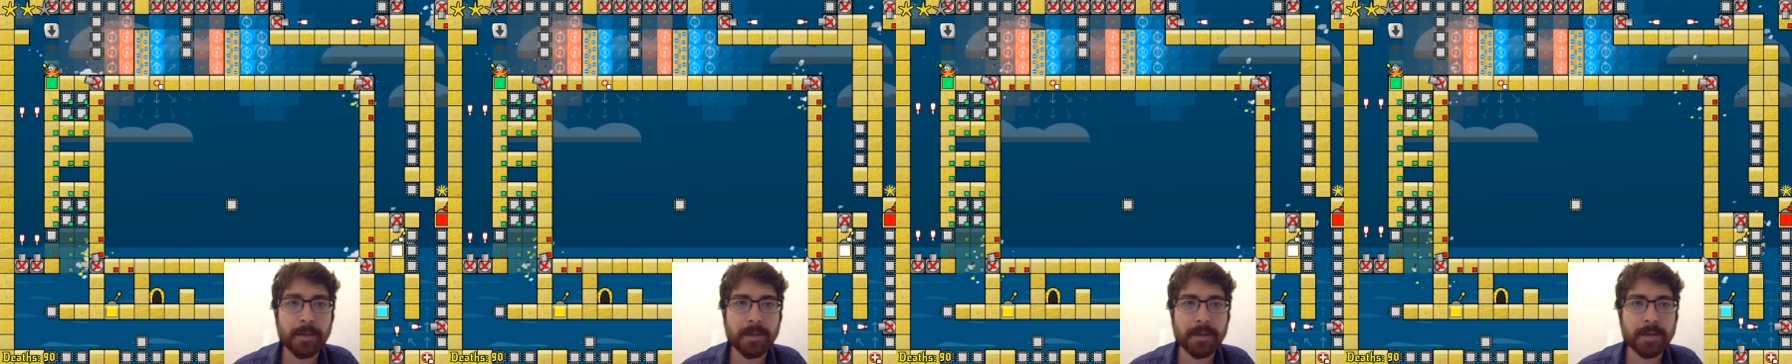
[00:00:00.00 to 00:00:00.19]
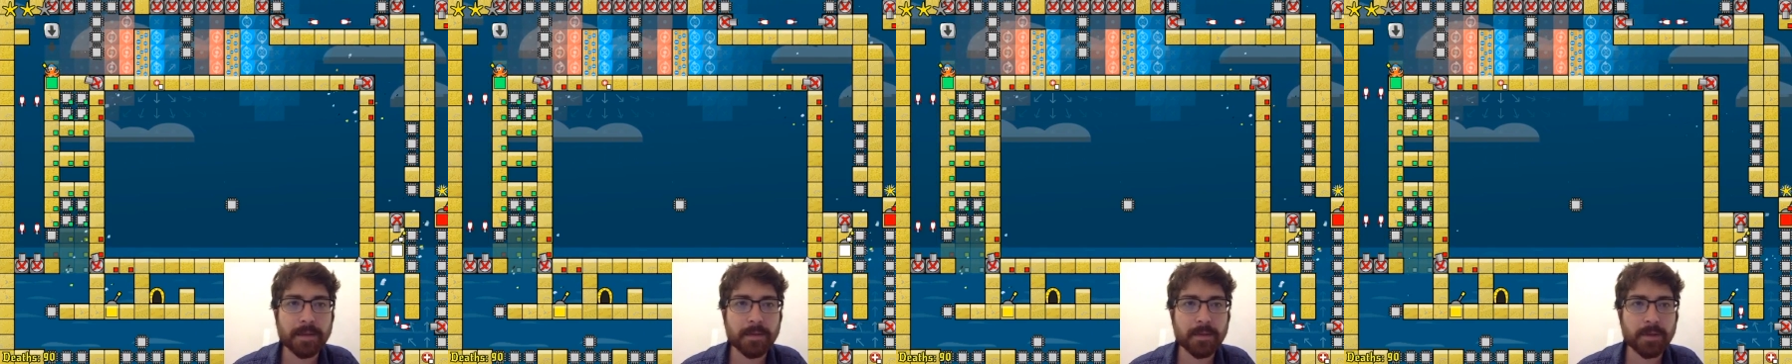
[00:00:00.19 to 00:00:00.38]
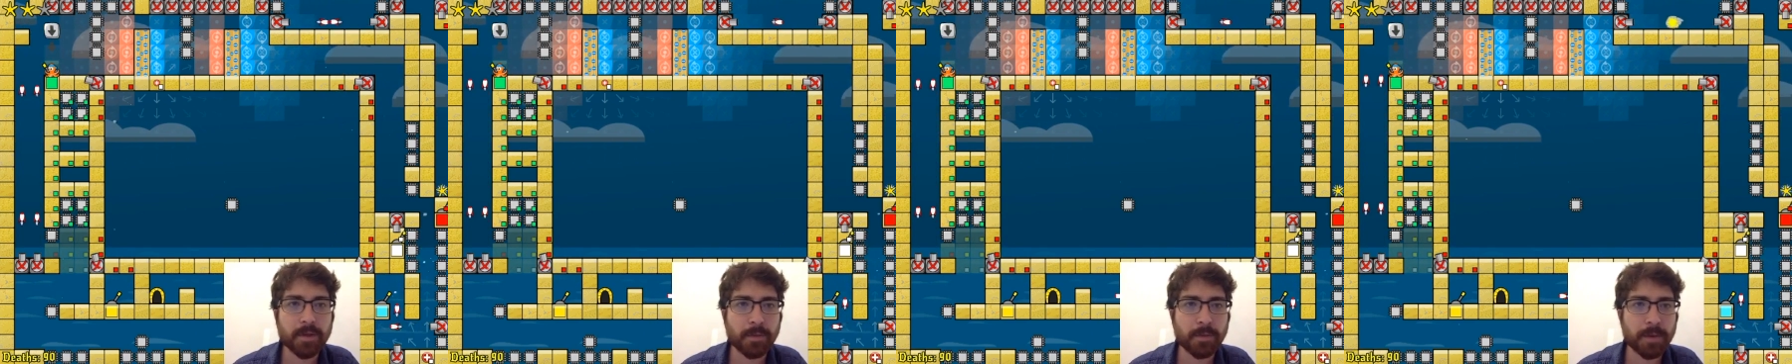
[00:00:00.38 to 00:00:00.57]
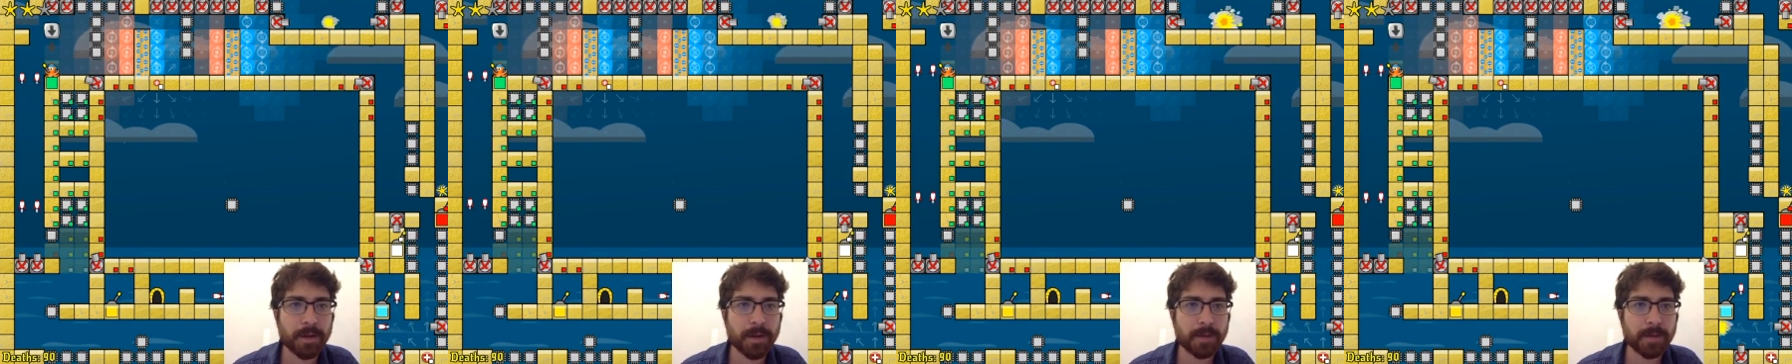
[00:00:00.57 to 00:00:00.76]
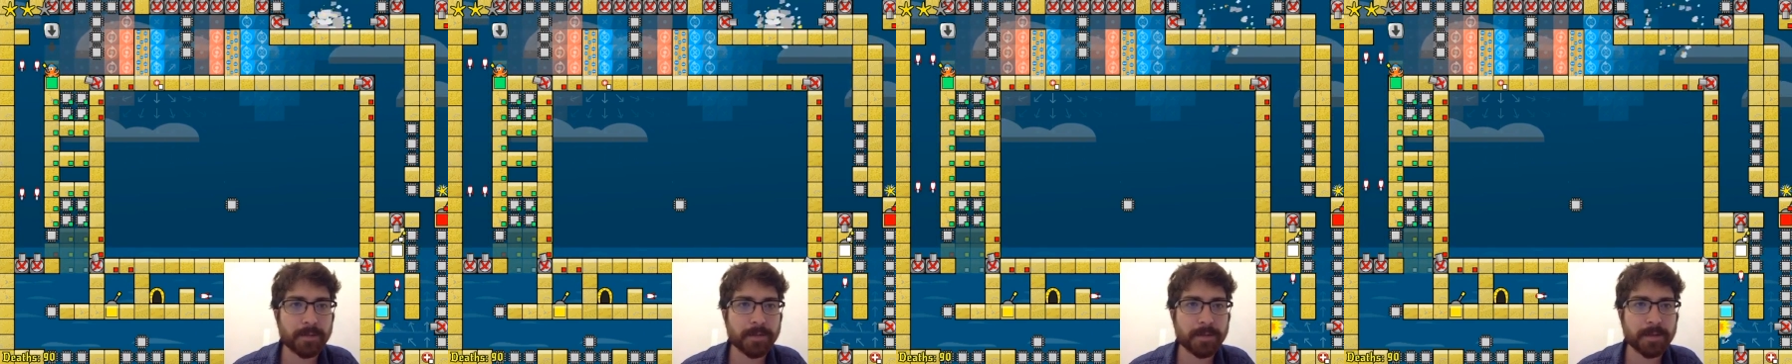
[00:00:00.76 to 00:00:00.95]
But the switch
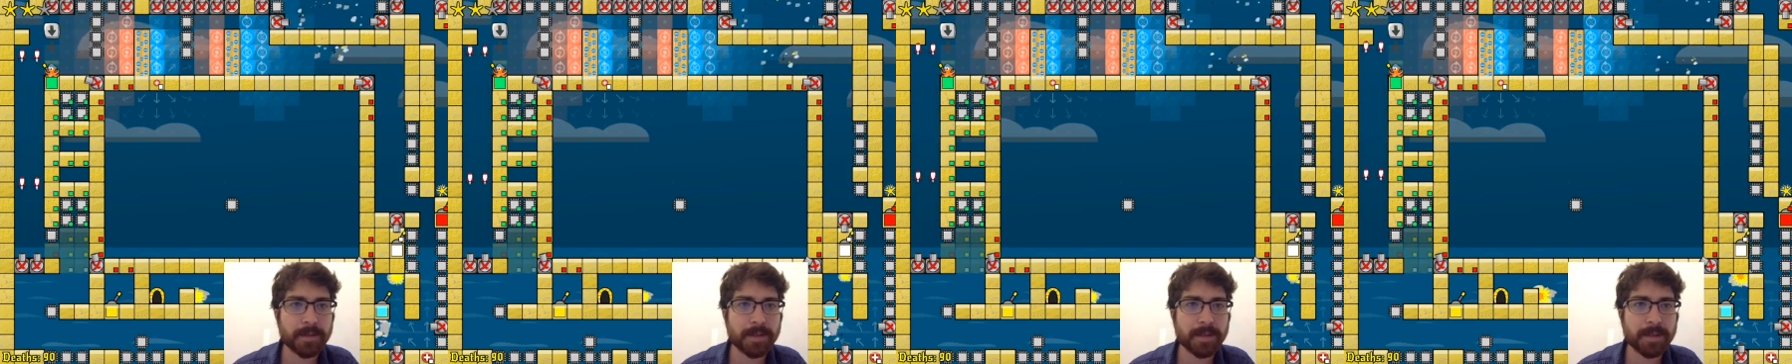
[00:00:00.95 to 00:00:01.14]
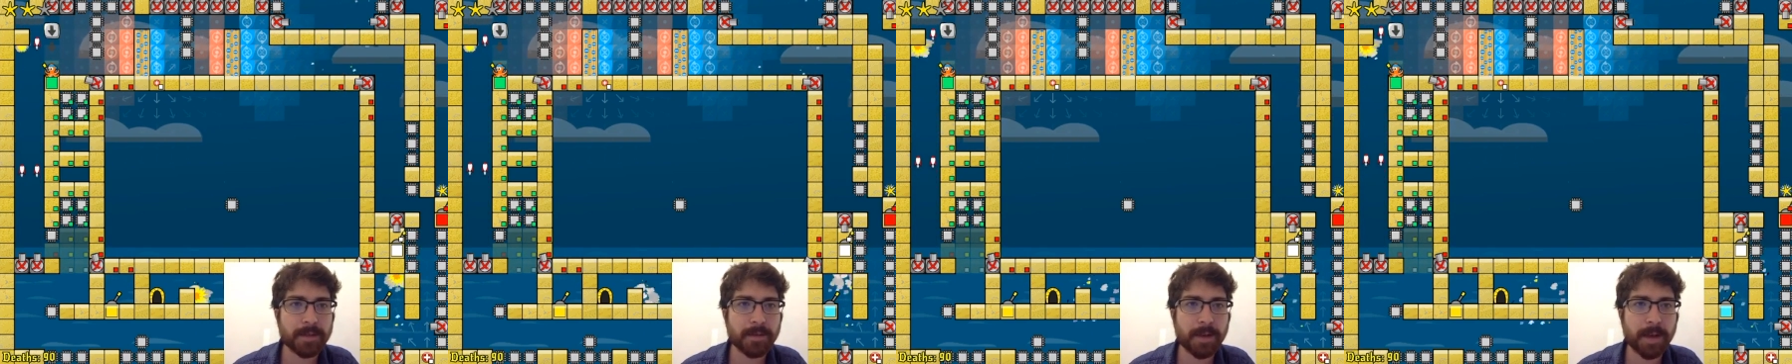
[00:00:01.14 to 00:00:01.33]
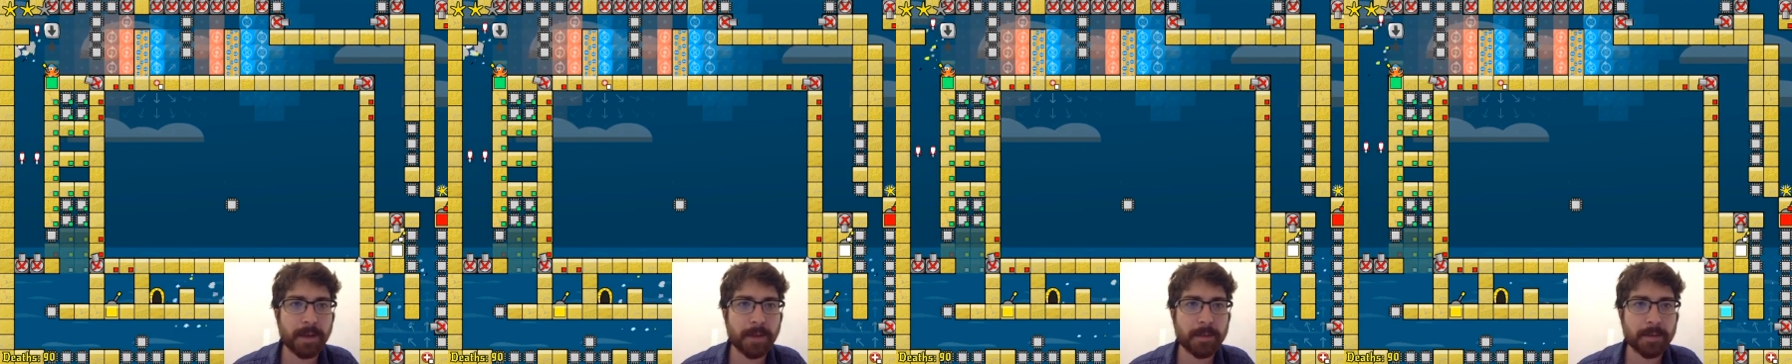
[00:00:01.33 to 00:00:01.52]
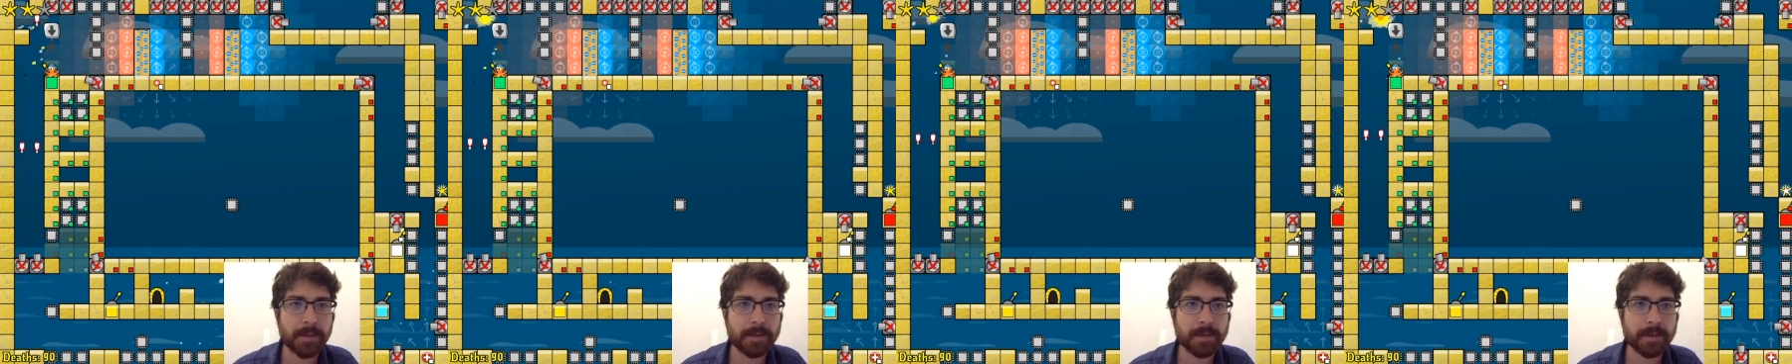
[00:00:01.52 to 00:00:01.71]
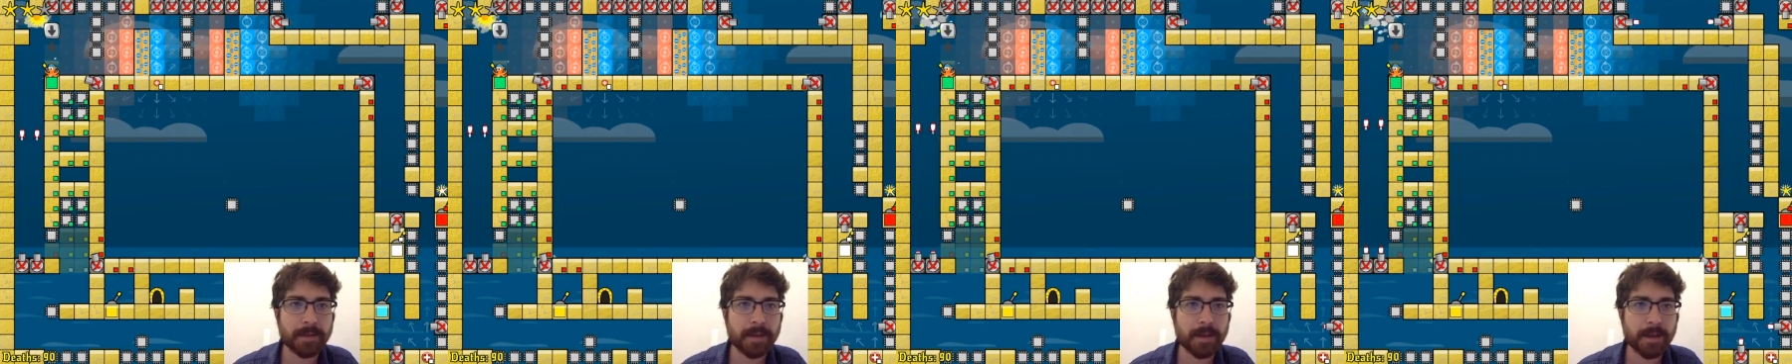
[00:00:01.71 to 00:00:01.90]
opened up, so let's see what
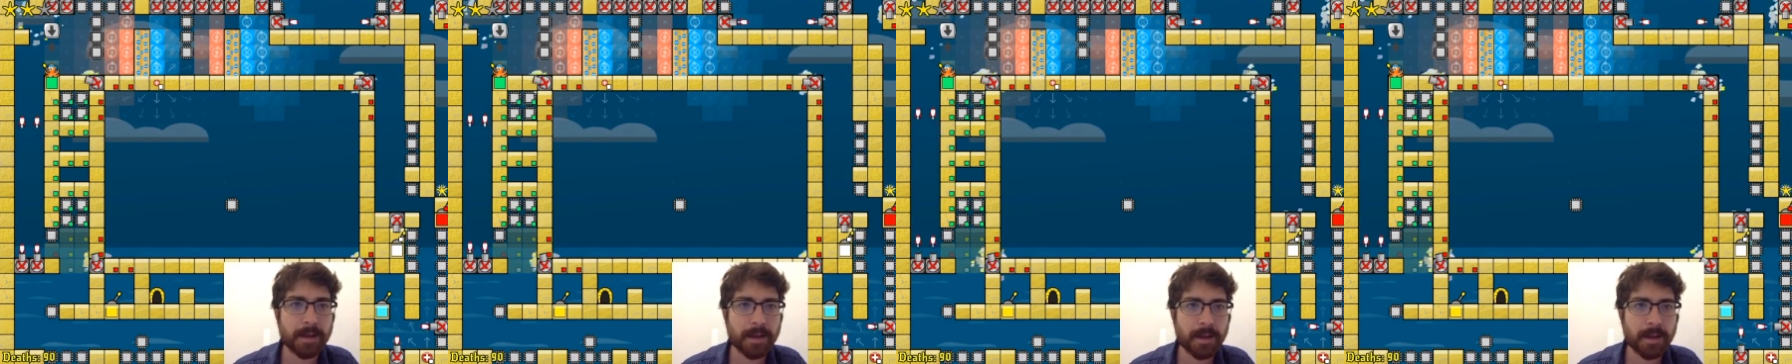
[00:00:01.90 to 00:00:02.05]
happens.